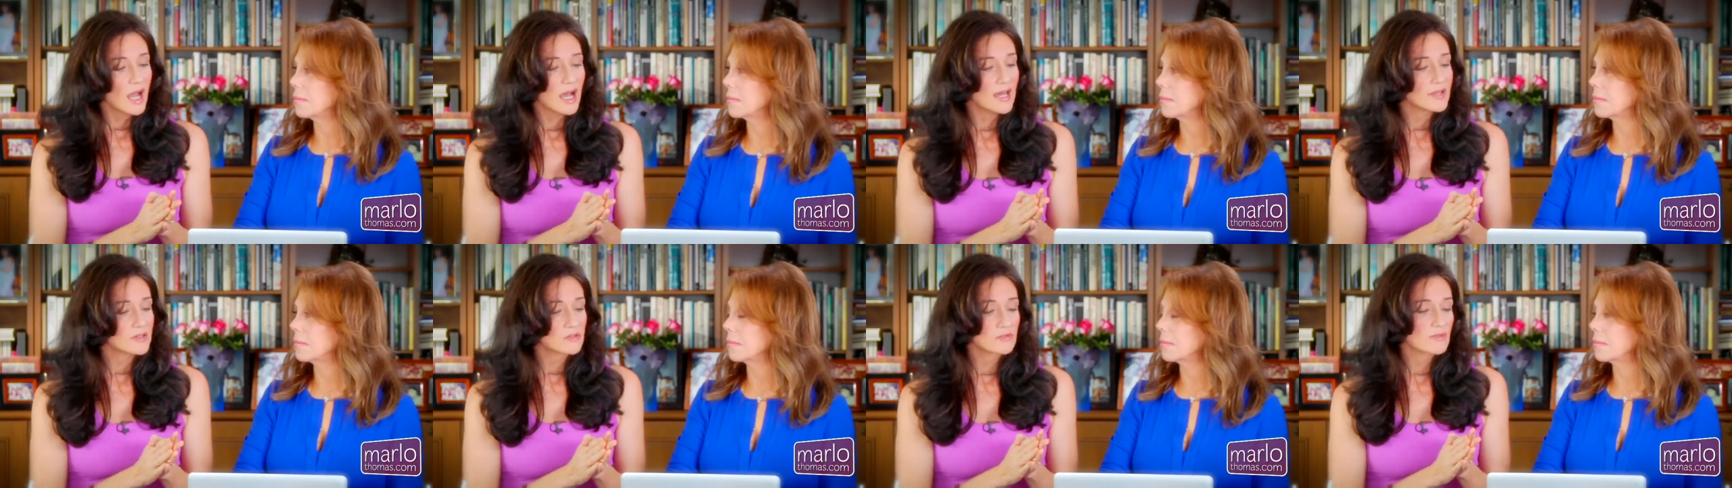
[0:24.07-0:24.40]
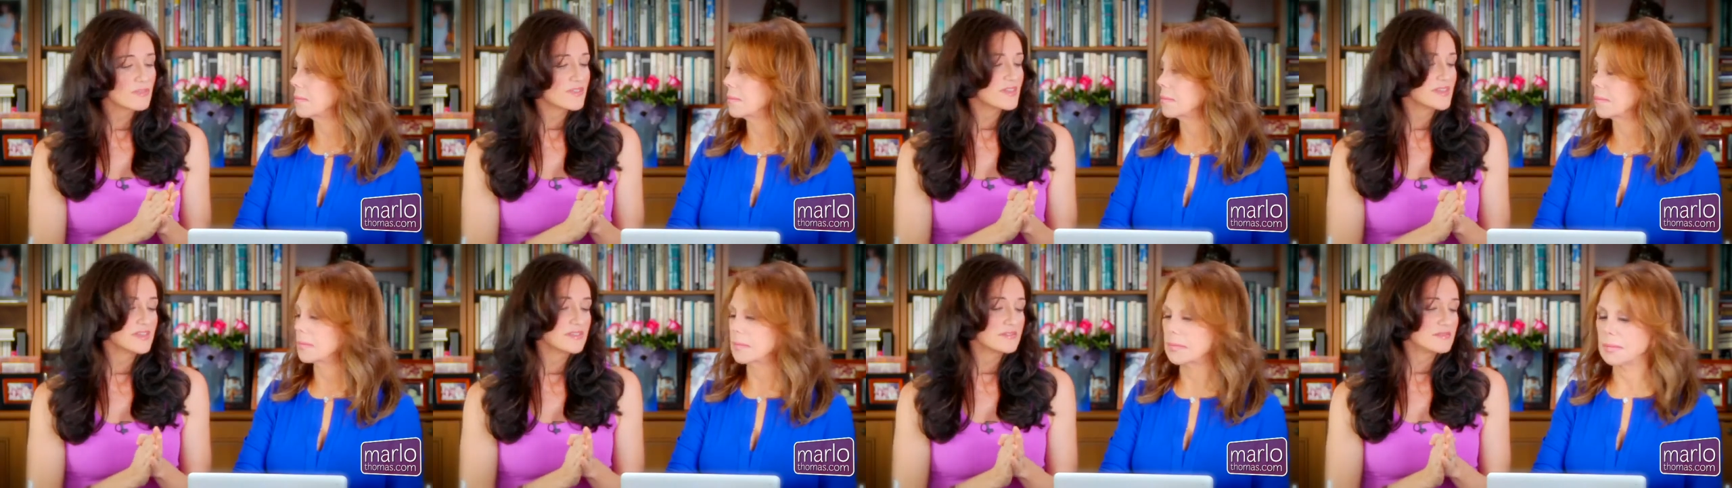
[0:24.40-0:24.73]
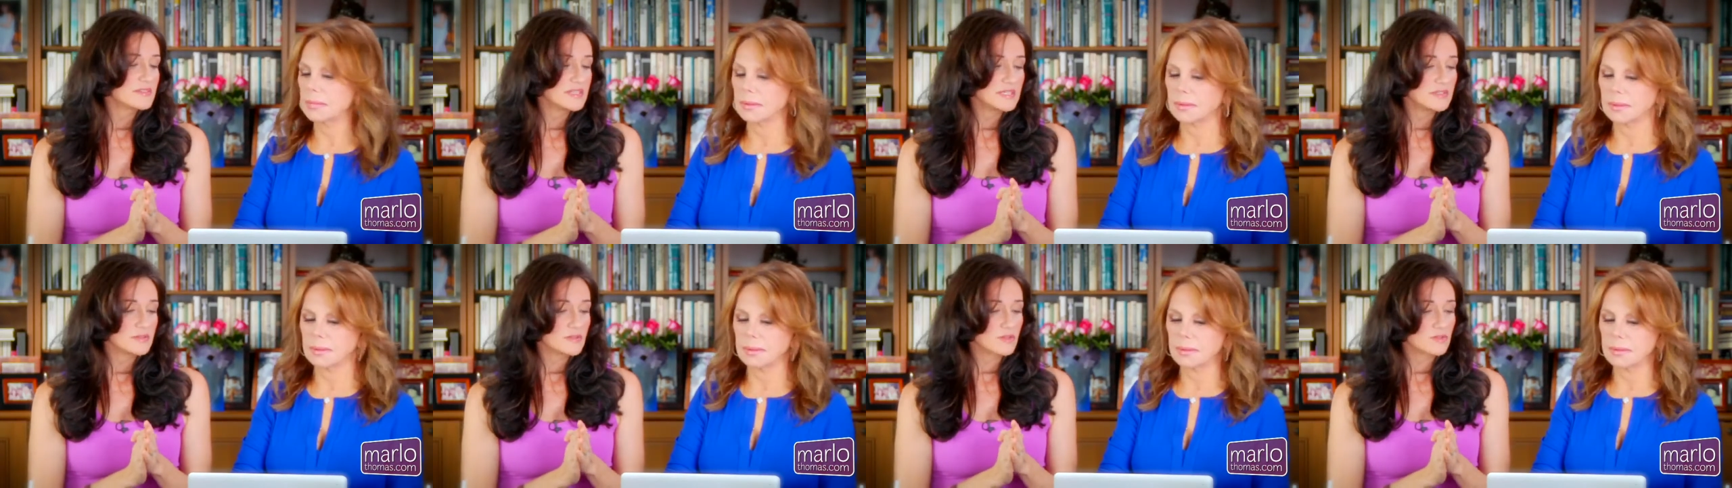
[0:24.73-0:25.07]
Speaker 1: I don't think you
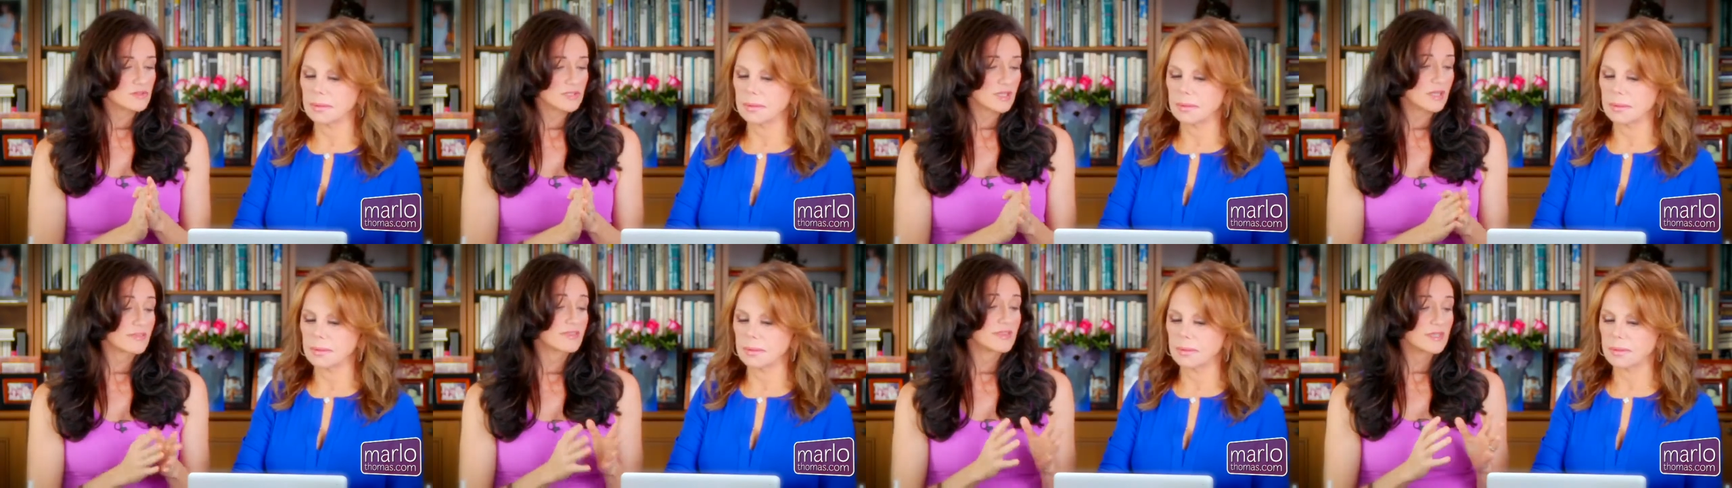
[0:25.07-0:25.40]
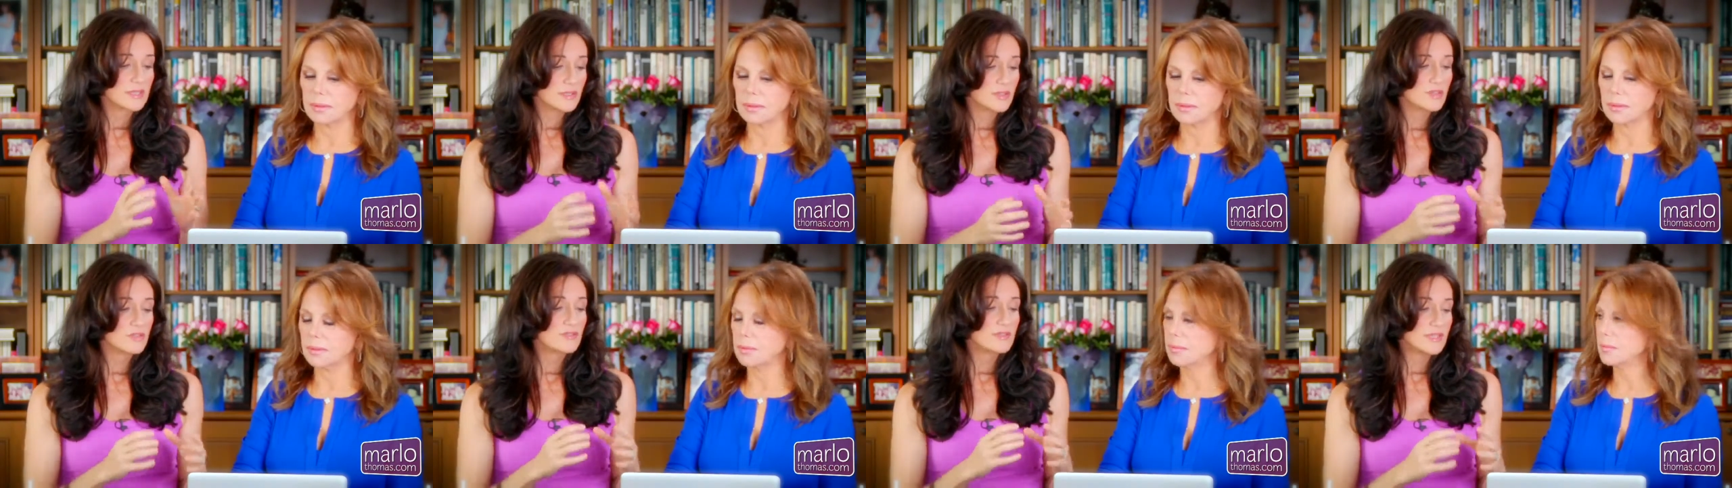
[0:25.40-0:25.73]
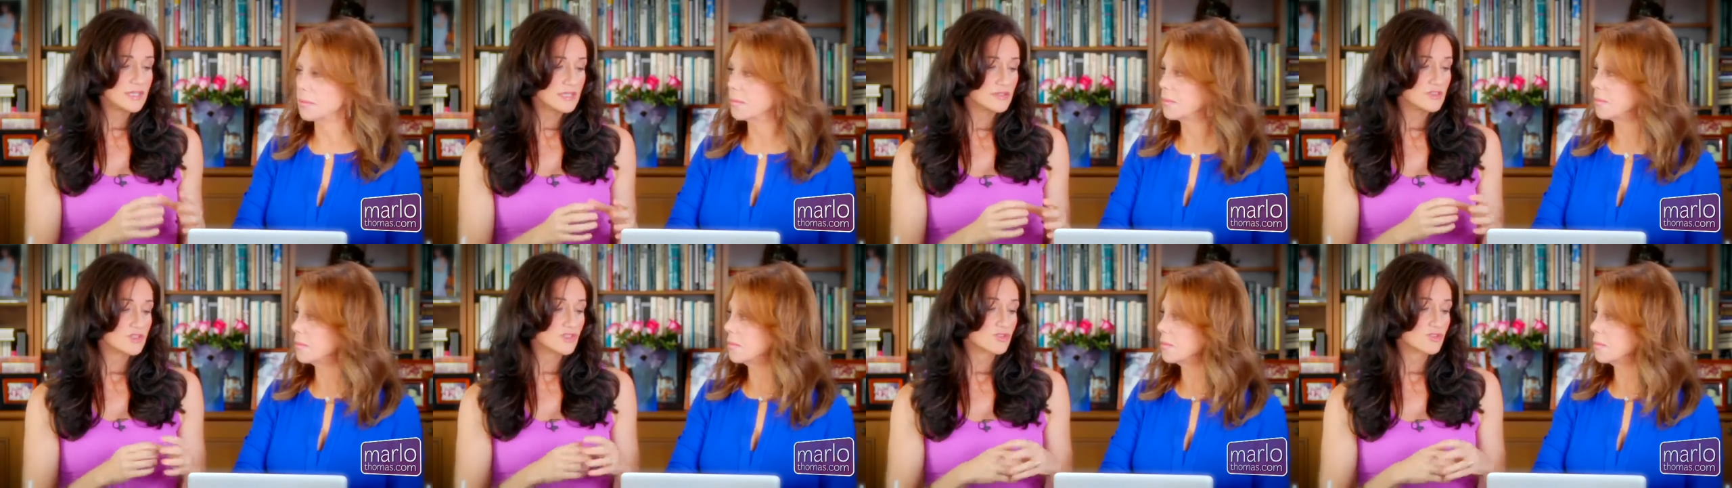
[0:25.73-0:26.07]
need those. I think you need